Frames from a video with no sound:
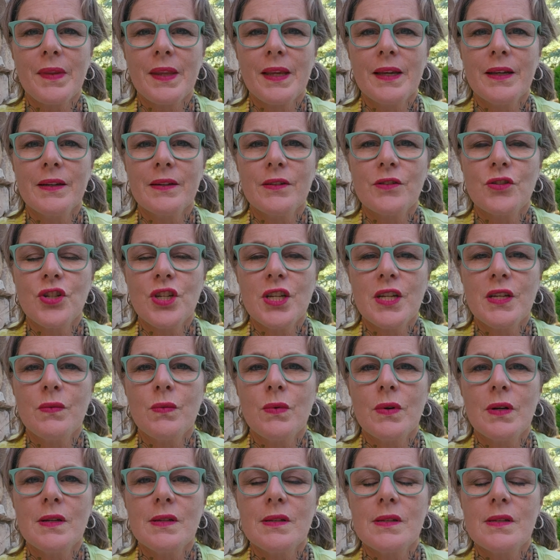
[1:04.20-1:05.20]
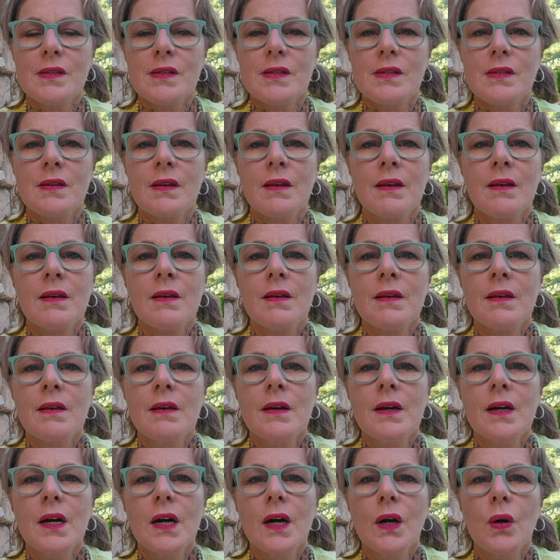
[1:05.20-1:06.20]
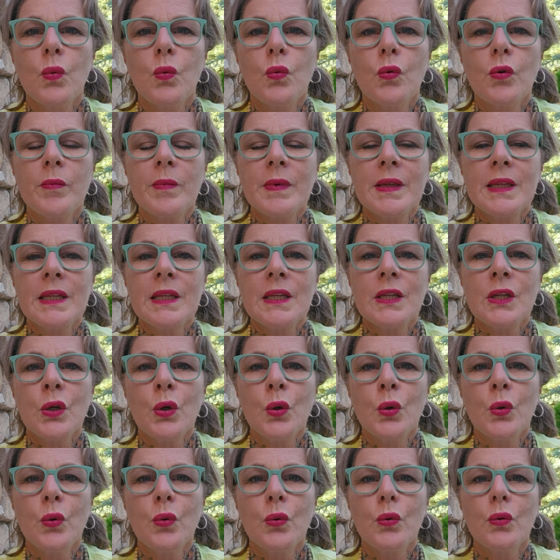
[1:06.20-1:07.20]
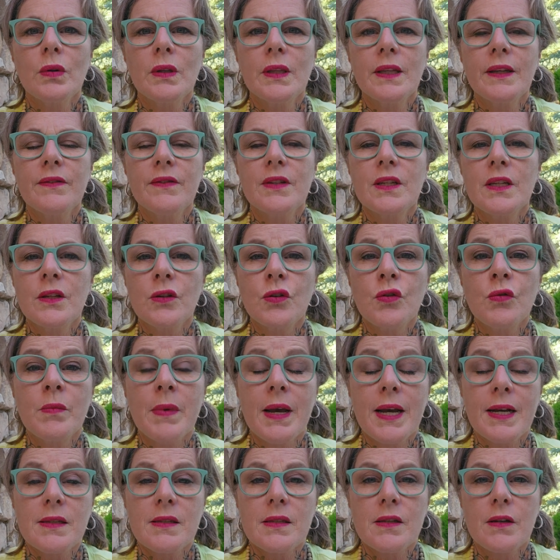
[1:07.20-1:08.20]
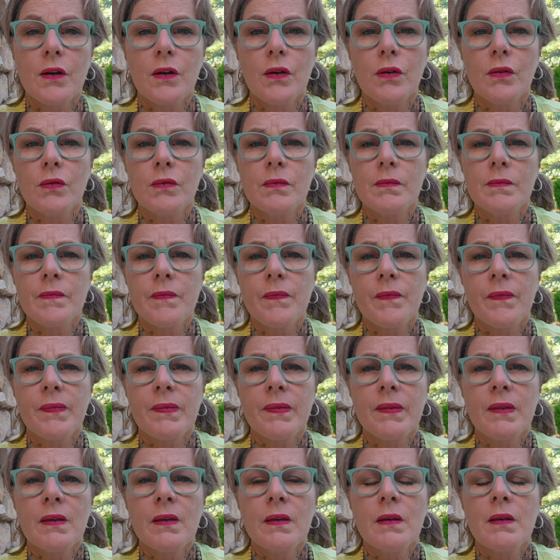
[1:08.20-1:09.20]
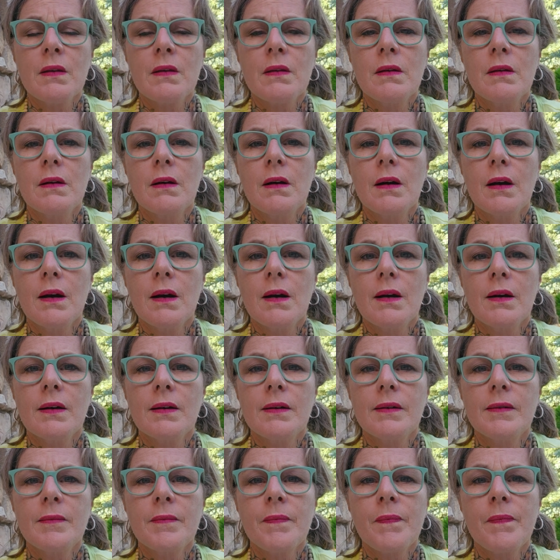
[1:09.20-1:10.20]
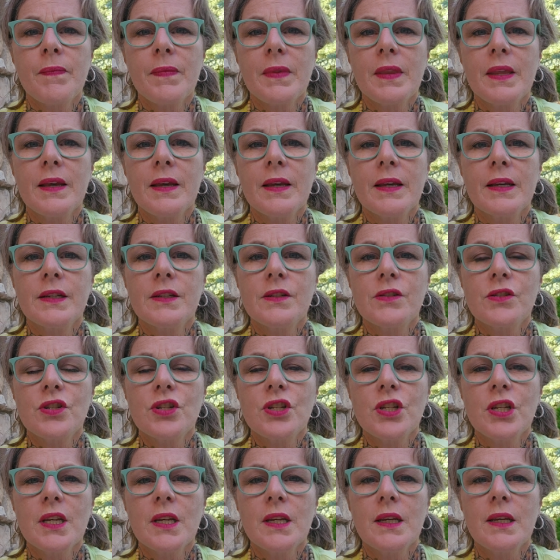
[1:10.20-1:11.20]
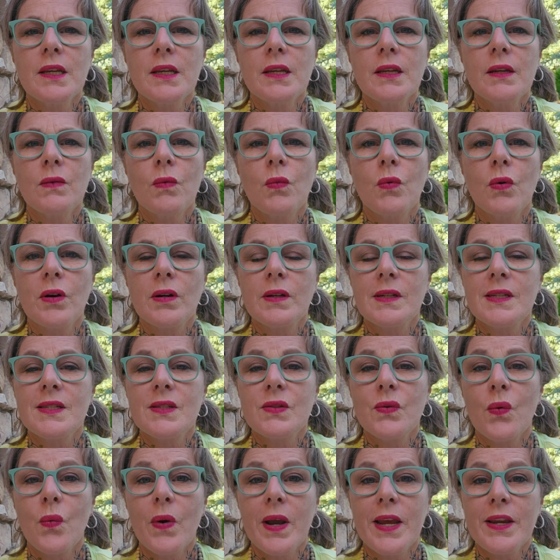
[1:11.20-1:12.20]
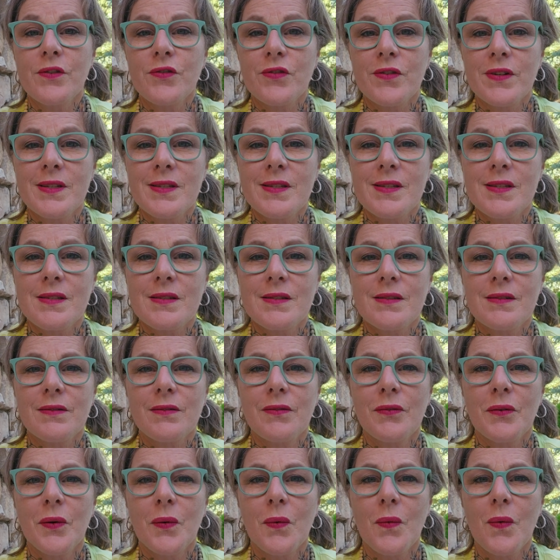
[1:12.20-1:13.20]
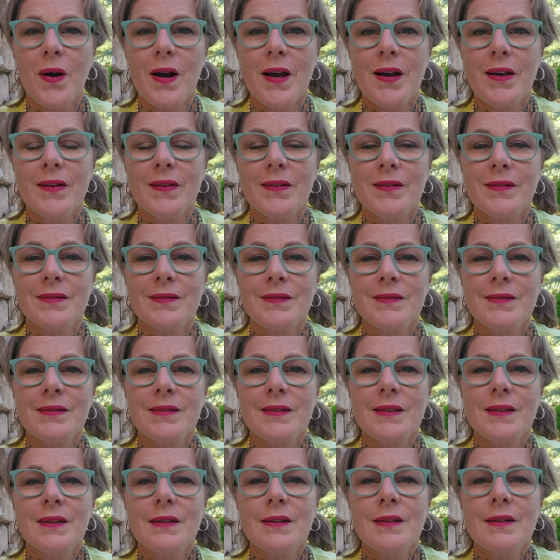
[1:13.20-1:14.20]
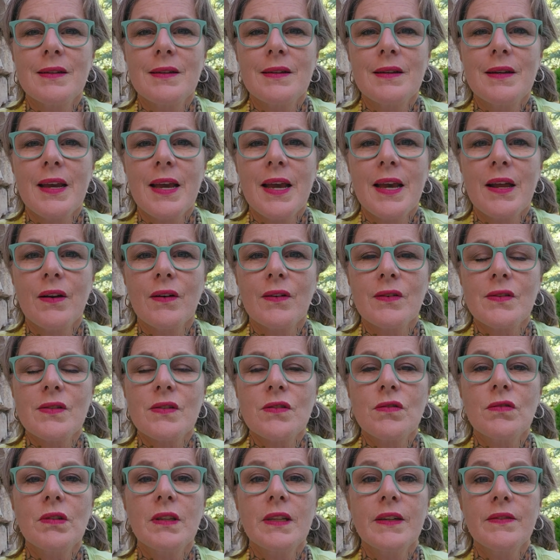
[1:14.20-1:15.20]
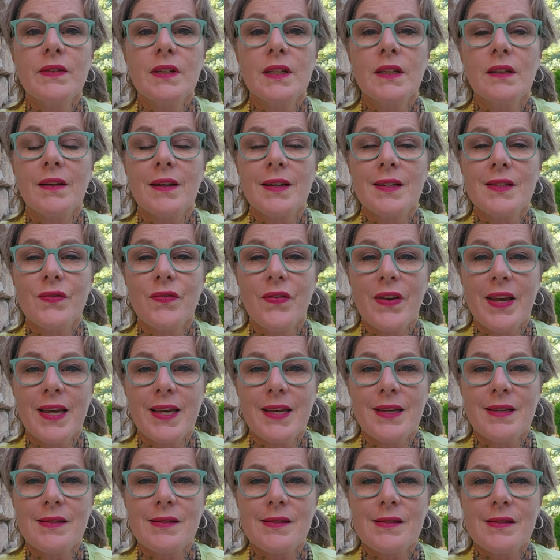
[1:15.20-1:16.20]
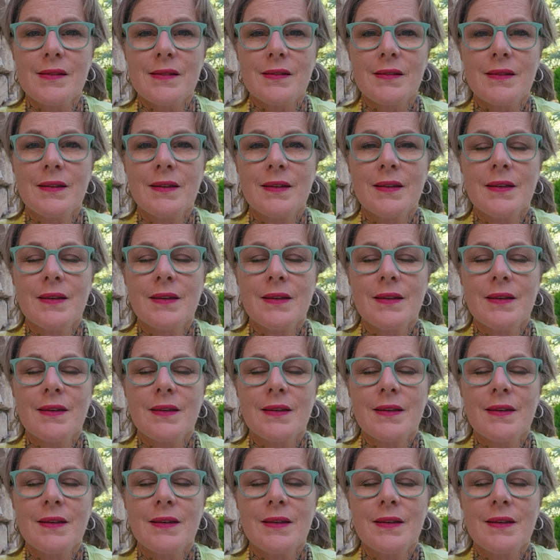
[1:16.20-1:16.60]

and she was a woman who lived in New Mexico, and she worked as a waitress for a while and also lived in Las Vegas,